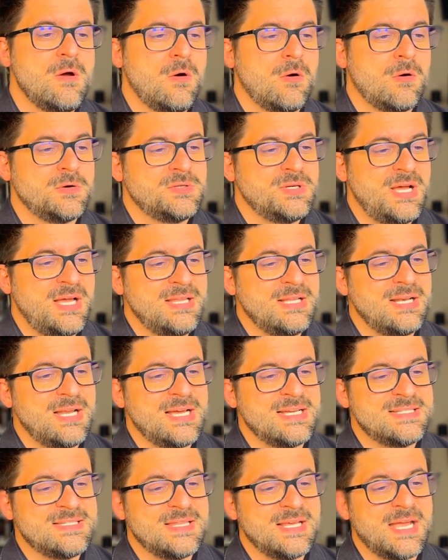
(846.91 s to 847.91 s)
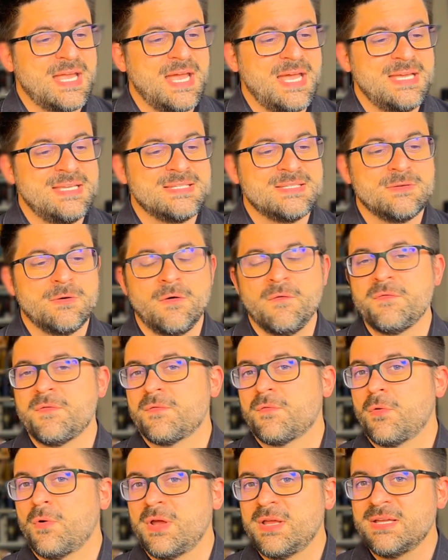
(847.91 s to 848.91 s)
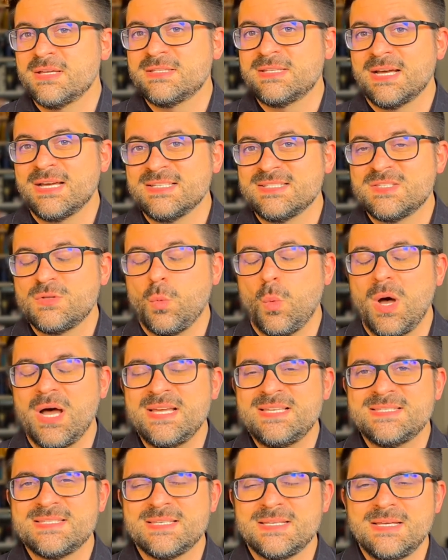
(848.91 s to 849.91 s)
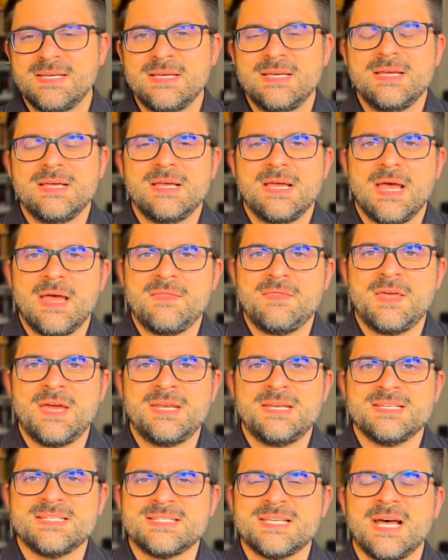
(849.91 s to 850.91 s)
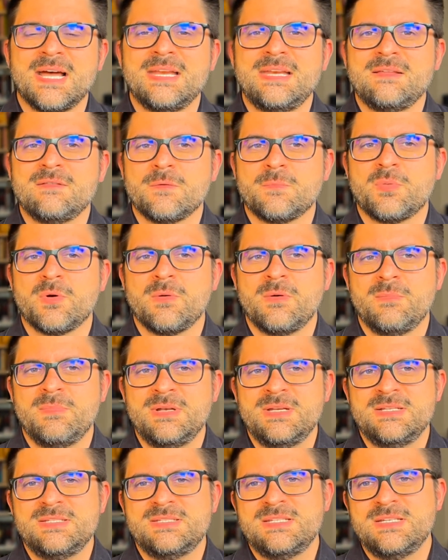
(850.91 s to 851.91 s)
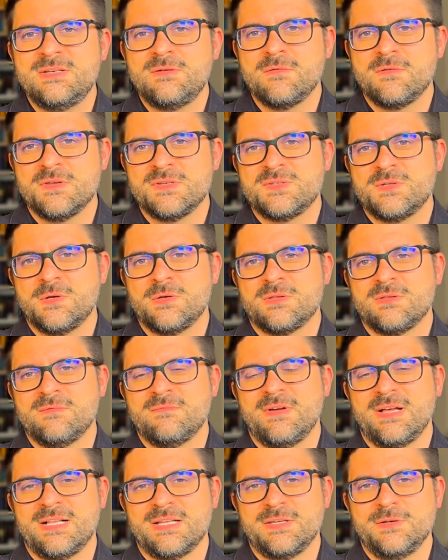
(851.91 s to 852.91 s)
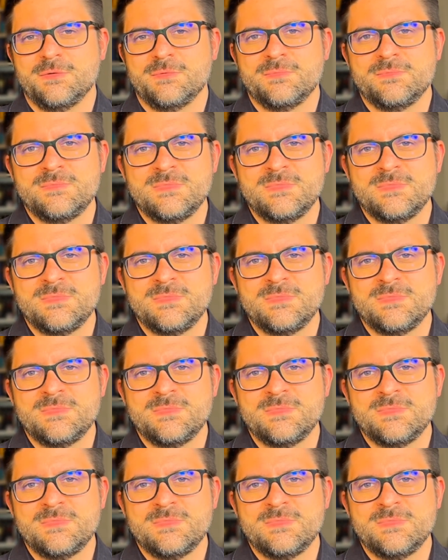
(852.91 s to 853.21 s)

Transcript: or to analyze the case of throwing a dice twice and then assigning the probability to the certain value.